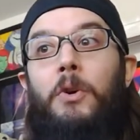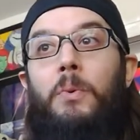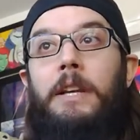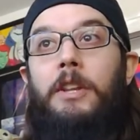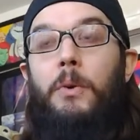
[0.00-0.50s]

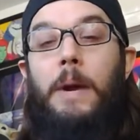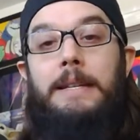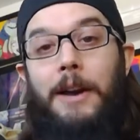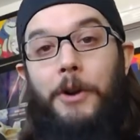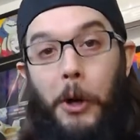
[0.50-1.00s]
either
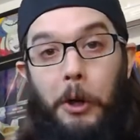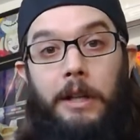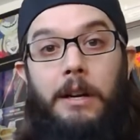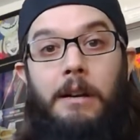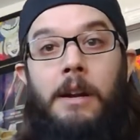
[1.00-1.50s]
went down
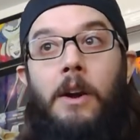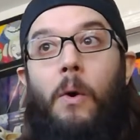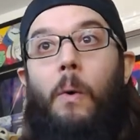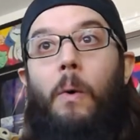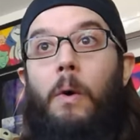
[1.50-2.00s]
earlier
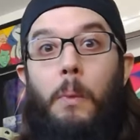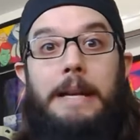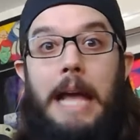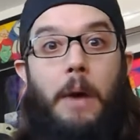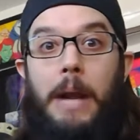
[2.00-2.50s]
or
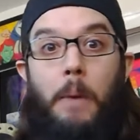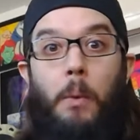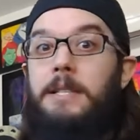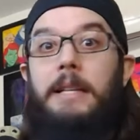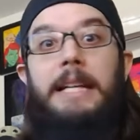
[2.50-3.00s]
went down when I
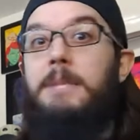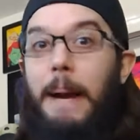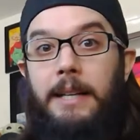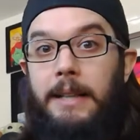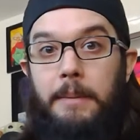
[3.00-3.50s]
wasn't
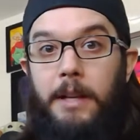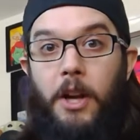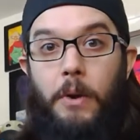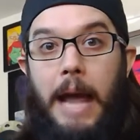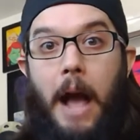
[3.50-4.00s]
expecting them to
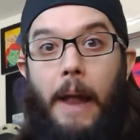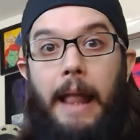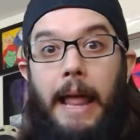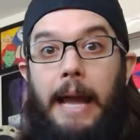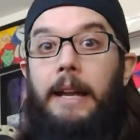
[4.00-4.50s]
go down.
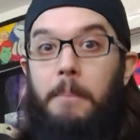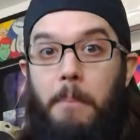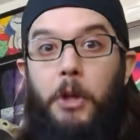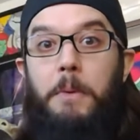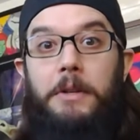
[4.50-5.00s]
And like,
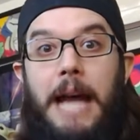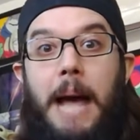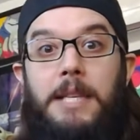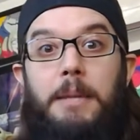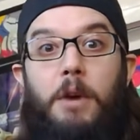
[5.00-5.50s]
multiple
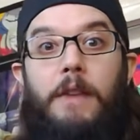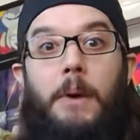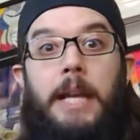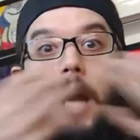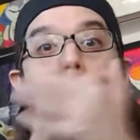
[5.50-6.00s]
times in the movie,
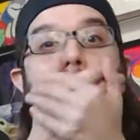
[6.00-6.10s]
I was like,